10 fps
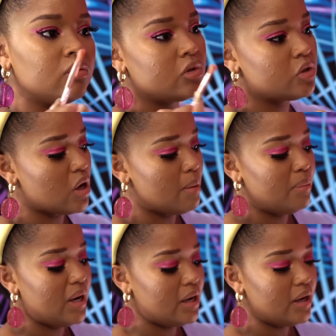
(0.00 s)
So I'm
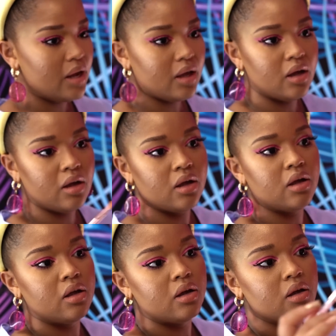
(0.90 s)
blending
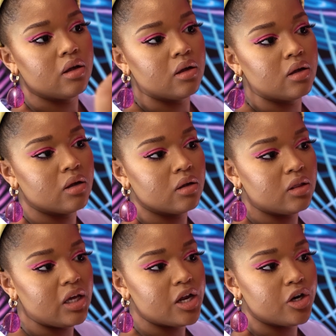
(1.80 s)

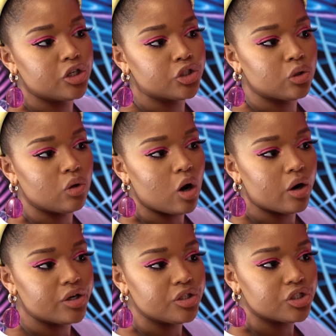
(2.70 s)
the initial
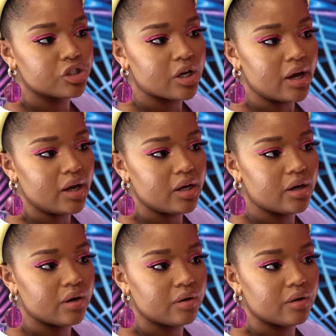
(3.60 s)
orange shade,